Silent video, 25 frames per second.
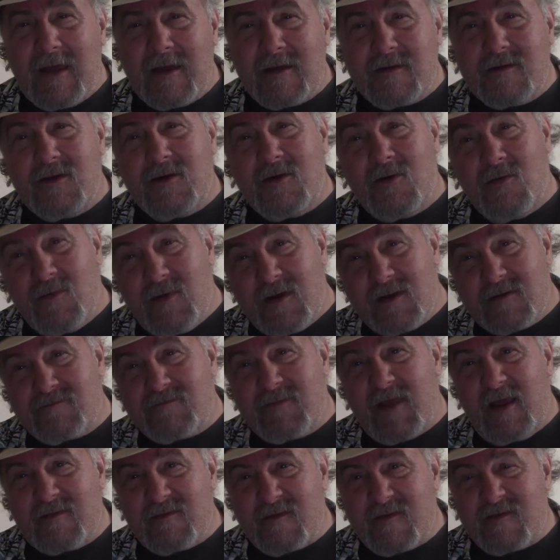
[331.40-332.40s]
you know
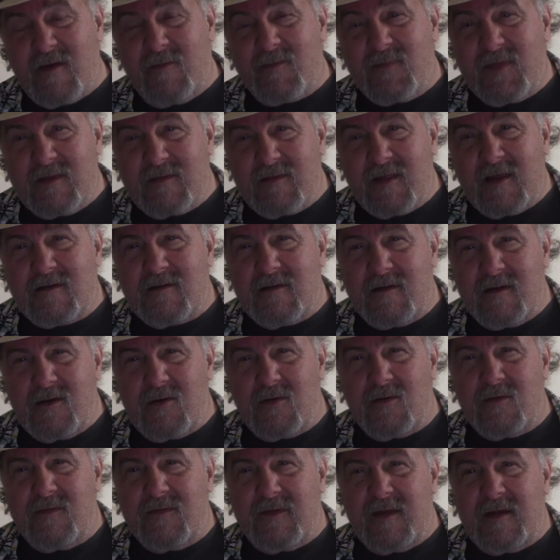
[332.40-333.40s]
what, that's something that
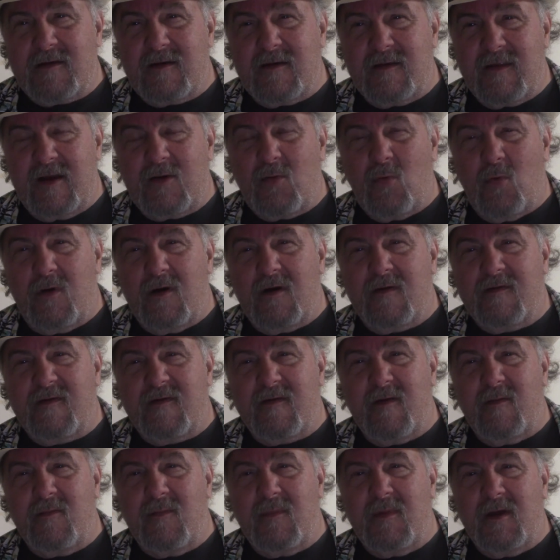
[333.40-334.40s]
that warrants
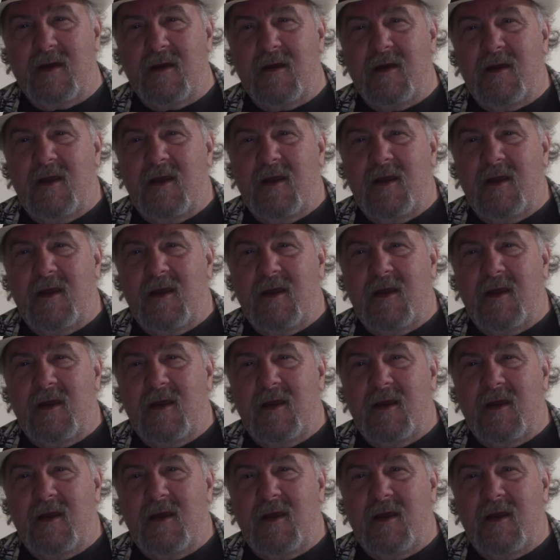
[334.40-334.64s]
some